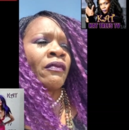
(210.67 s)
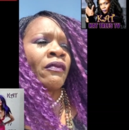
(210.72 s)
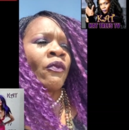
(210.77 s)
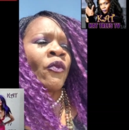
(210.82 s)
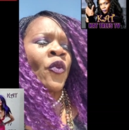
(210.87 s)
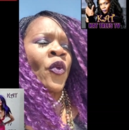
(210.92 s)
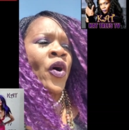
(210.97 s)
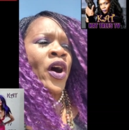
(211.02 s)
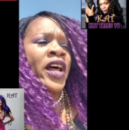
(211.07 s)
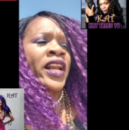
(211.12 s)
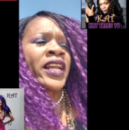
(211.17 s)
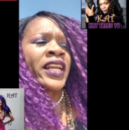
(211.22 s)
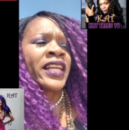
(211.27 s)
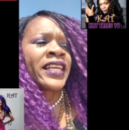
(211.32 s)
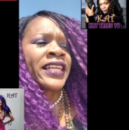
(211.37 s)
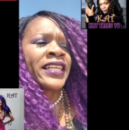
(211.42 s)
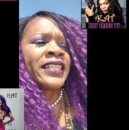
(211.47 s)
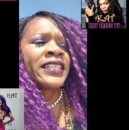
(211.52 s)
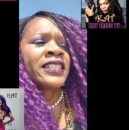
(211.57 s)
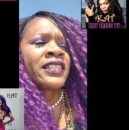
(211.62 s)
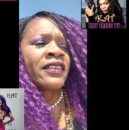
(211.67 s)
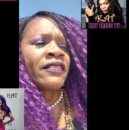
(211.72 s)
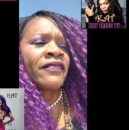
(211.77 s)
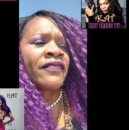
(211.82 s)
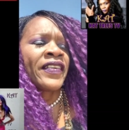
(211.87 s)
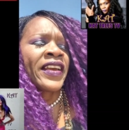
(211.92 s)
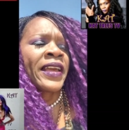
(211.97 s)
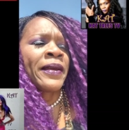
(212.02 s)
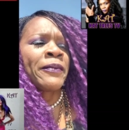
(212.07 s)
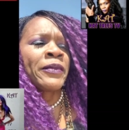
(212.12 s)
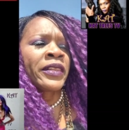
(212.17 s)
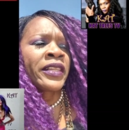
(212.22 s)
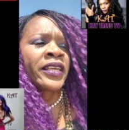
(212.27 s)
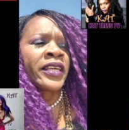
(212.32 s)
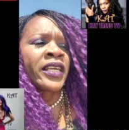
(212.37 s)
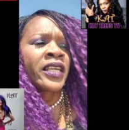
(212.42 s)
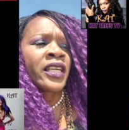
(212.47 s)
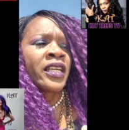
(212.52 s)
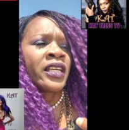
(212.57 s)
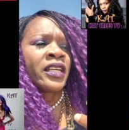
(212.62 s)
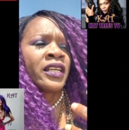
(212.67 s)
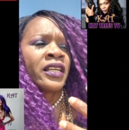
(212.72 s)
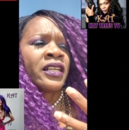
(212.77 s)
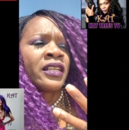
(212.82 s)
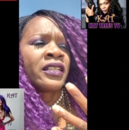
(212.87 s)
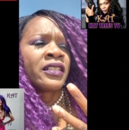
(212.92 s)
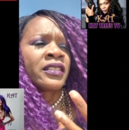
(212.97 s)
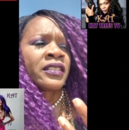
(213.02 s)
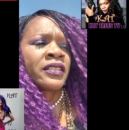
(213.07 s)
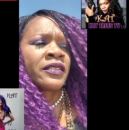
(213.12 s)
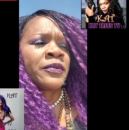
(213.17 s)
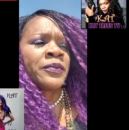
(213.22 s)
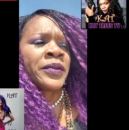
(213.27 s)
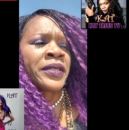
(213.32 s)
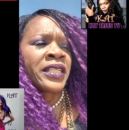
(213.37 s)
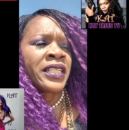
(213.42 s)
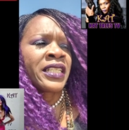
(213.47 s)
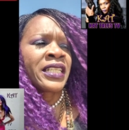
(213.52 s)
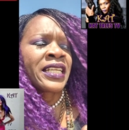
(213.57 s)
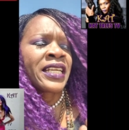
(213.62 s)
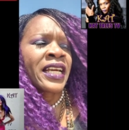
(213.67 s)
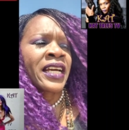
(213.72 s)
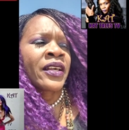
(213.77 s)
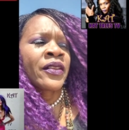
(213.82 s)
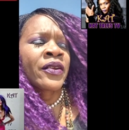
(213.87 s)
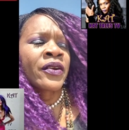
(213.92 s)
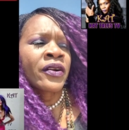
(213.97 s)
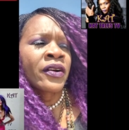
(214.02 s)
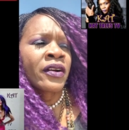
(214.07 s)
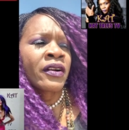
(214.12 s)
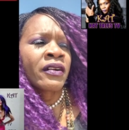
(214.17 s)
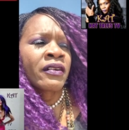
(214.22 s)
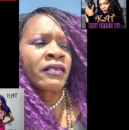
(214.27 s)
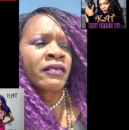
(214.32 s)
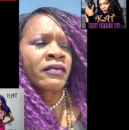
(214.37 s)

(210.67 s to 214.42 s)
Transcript: wanted his family to be together.